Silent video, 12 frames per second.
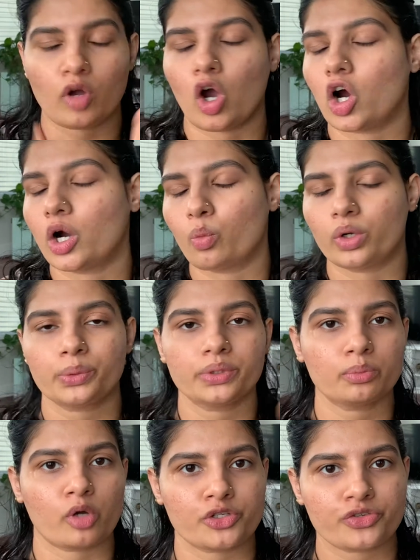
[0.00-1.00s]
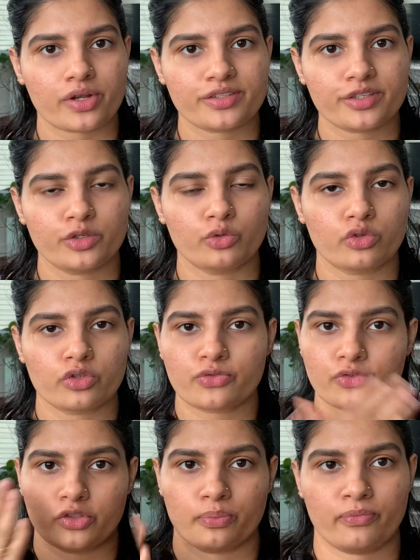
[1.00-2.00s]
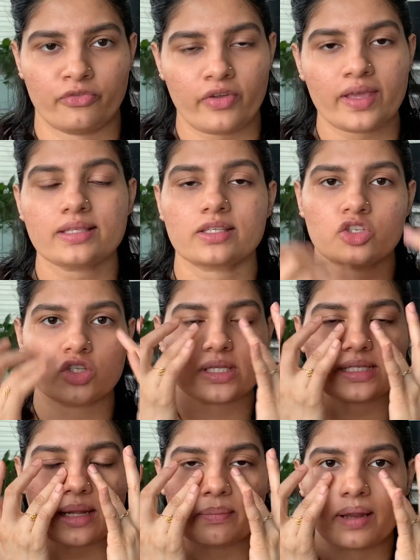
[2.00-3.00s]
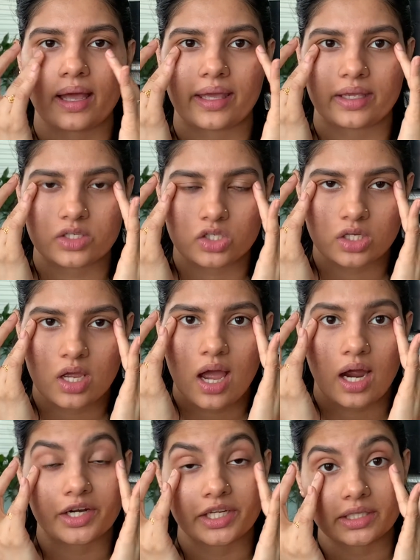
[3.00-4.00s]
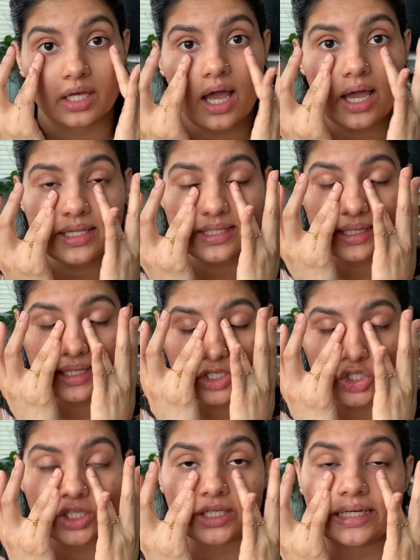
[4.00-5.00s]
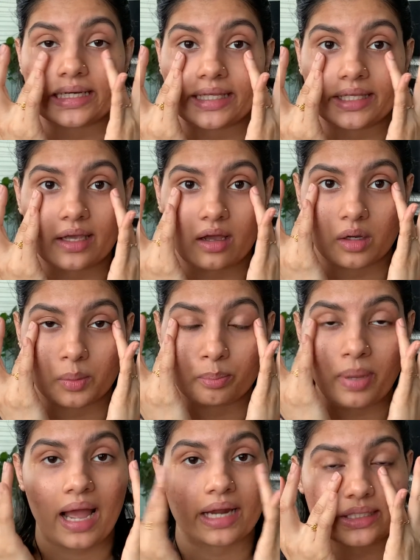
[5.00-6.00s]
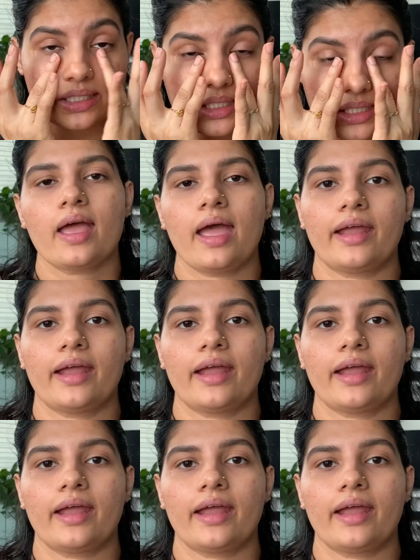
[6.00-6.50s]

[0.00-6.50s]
or whatever the moisturizer you use for the face, just apply it underneath the eyes and then gently pat it.